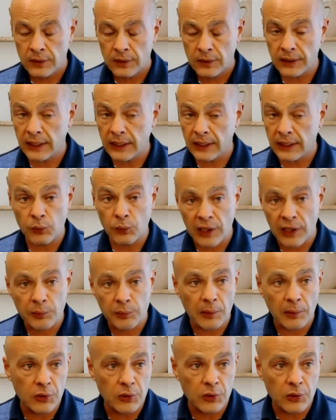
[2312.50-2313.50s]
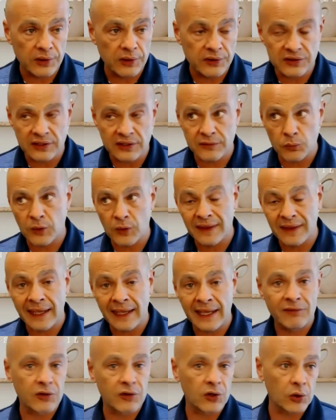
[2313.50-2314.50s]
And again, we help communities, even when they
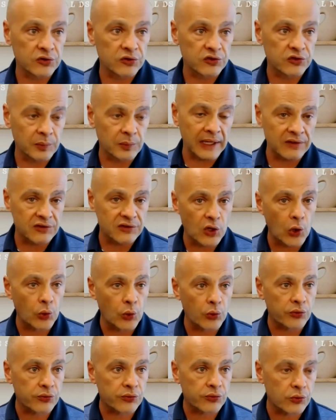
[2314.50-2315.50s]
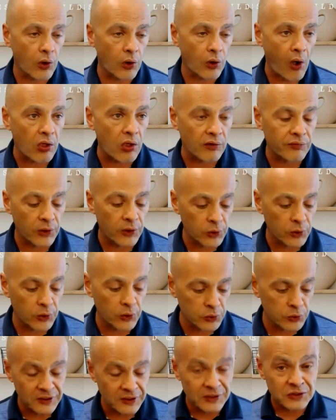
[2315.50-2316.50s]
have their own space, go through all of
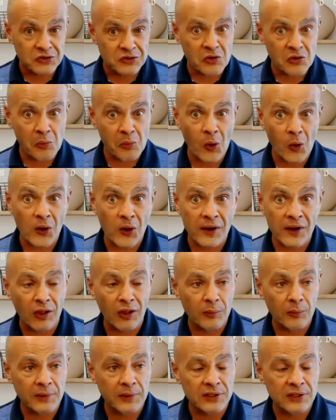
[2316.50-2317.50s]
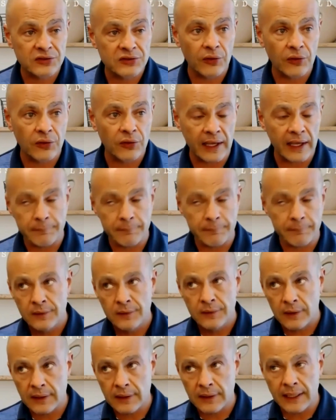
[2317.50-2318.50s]
those support elements so that,
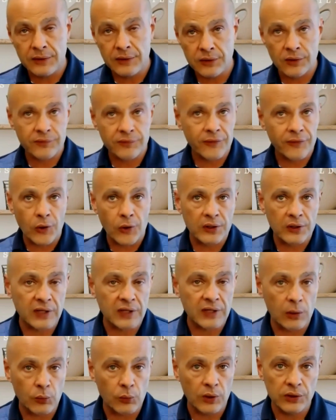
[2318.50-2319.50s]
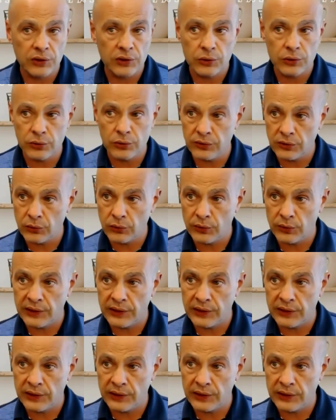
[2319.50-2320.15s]
again, you're focused on what you do.